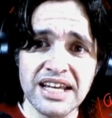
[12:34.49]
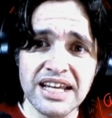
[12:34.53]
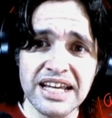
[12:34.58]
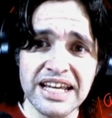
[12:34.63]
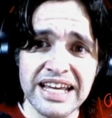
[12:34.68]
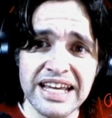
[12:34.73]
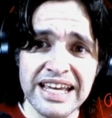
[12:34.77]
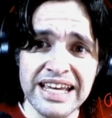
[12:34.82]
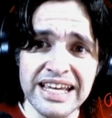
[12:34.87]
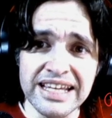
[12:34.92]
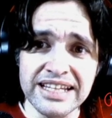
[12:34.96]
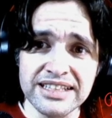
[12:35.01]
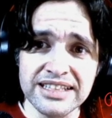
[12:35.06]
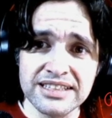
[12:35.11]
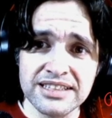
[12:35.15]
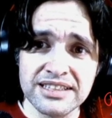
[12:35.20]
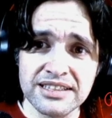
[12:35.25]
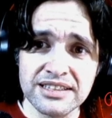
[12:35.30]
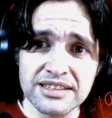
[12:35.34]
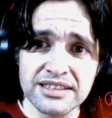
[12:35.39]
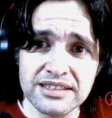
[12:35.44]

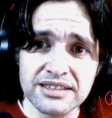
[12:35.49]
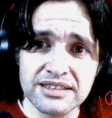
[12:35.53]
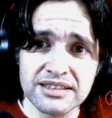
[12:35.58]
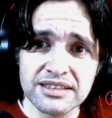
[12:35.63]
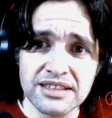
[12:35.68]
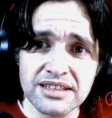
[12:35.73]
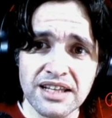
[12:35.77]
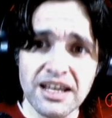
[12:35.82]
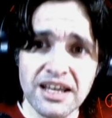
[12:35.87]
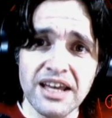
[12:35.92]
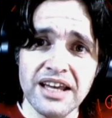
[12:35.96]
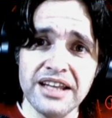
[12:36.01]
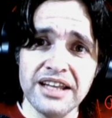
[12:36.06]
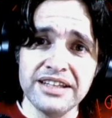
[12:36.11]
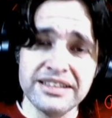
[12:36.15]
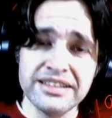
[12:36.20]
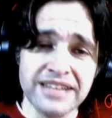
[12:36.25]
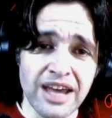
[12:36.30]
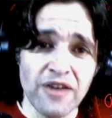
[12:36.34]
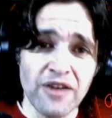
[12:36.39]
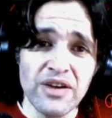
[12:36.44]
it.
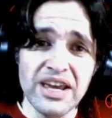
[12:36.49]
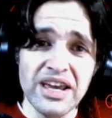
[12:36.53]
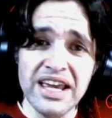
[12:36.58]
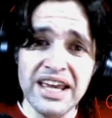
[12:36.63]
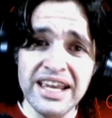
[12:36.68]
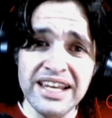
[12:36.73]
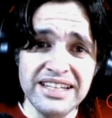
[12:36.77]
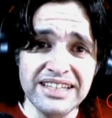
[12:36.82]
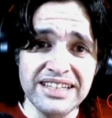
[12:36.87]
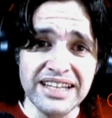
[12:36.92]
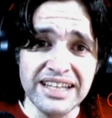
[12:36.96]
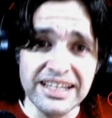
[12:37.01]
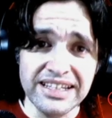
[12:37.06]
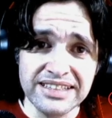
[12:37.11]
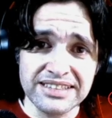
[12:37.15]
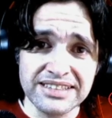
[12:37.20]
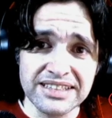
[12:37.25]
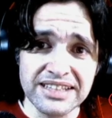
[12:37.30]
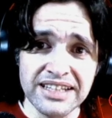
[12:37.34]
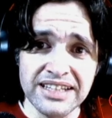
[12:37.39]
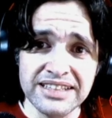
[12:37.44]
Now, in it
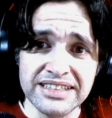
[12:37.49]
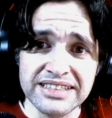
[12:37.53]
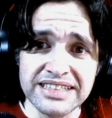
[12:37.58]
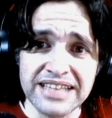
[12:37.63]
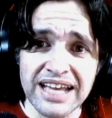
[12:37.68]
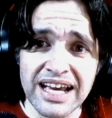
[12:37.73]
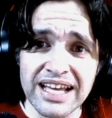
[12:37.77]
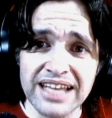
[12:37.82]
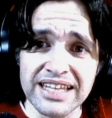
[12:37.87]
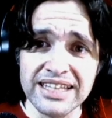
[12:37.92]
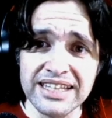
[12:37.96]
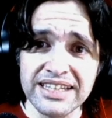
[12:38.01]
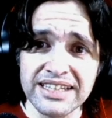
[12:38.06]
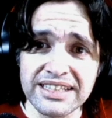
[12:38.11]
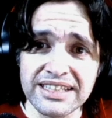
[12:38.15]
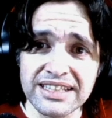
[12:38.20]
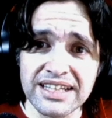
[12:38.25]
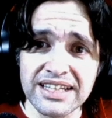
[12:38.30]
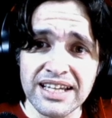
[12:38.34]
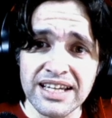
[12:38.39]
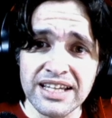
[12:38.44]
in Gaelic
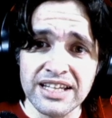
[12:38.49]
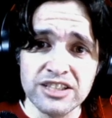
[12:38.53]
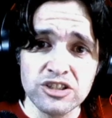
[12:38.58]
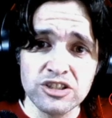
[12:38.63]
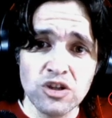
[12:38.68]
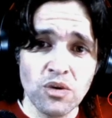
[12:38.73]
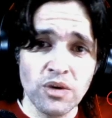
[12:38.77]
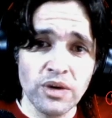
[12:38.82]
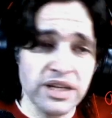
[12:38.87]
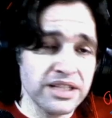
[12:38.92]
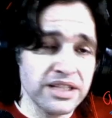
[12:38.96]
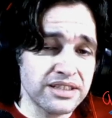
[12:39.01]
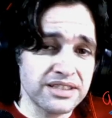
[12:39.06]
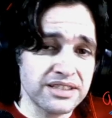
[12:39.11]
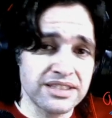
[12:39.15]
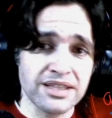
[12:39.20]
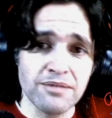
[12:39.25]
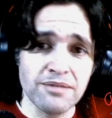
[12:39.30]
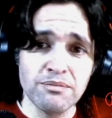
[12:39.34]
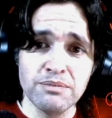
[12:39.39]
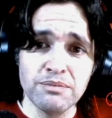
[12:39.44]
is quite
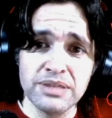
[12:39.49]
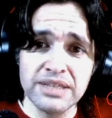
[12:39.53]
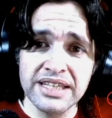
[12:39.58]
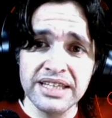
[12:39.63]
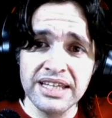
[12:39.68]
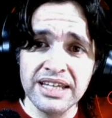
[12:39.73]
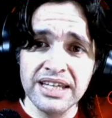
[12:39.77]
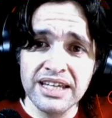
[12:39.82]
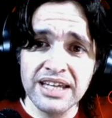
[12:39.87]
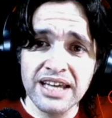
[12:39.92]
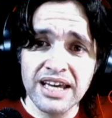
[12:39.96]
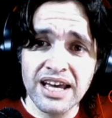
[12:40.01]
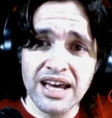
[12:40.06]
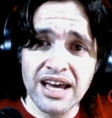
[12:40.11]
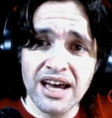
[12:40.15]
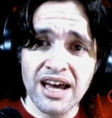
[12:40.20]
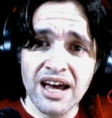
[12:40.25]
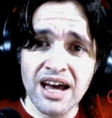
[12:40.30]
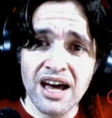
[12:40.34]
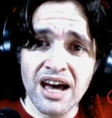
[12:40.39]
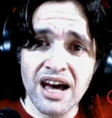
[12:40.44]
simply
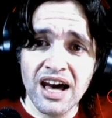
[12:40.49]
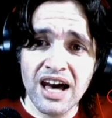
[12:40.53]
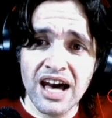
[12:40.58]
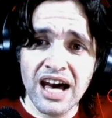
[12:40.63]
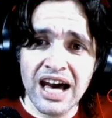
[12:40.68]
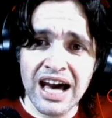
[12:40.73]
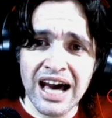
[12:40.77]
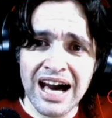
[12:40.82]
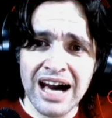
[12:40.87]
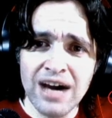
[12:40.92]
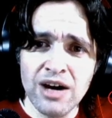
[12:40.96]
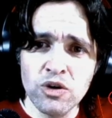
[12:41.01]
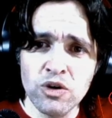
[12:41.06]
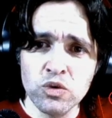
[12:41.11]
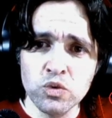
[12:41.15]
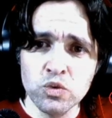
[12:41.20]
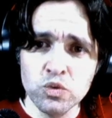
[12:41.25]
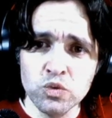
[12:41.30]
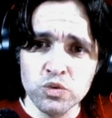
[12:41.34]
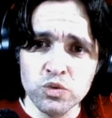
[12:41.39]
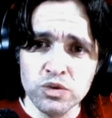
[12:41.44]

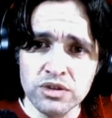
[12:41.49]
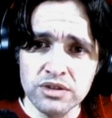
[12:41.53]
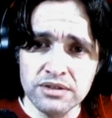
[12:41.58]
aun.